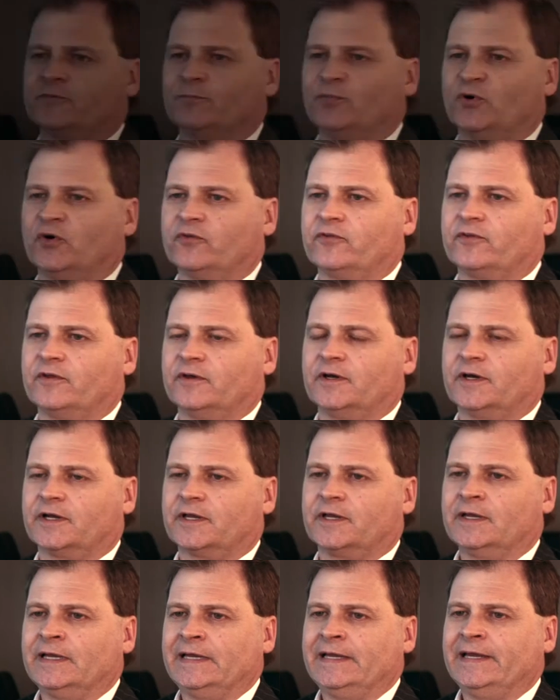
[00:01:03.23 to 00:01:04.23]
both
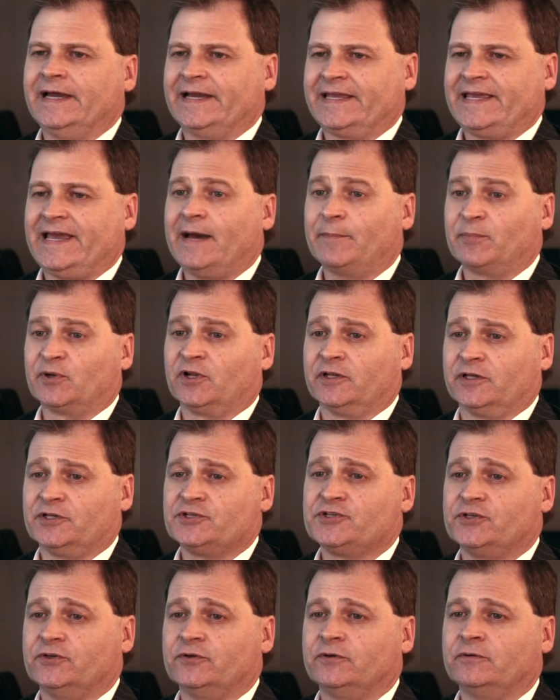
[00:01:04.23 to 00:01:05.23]
a capital
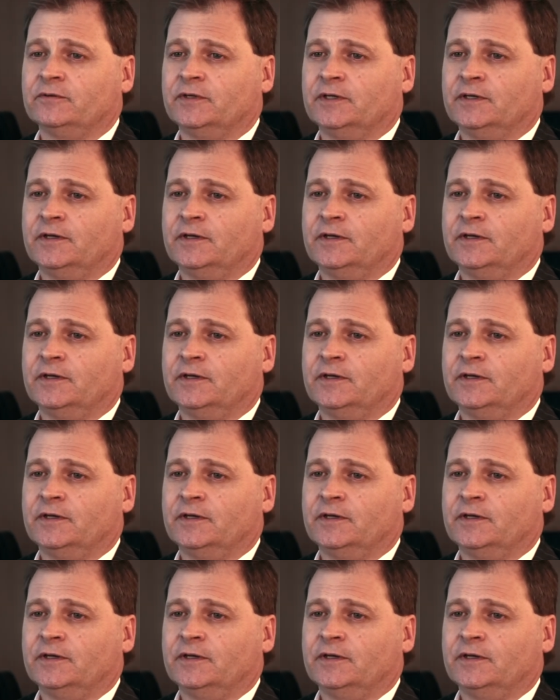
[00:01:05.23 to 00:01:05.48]
issue,